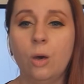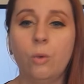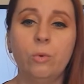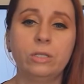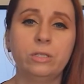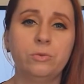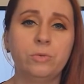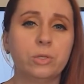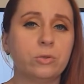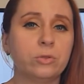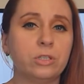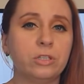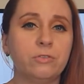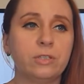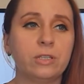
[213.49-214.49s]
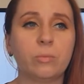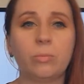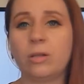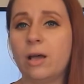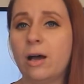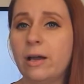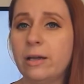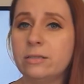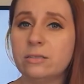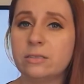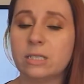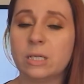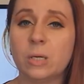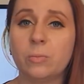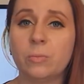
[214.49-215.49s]
whether we could even apply
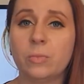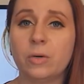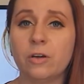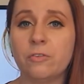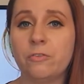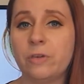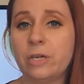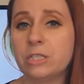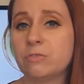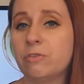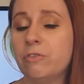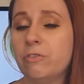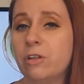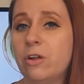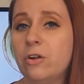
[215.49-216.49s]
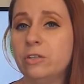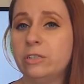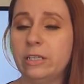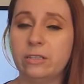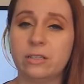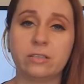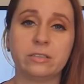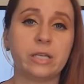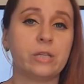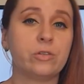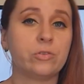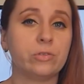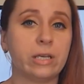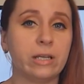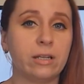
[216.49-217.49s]
some things we've learned in our
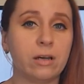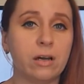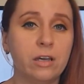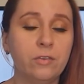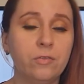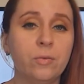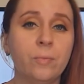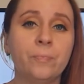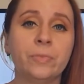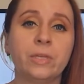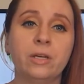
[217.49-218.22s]
day-to-day life.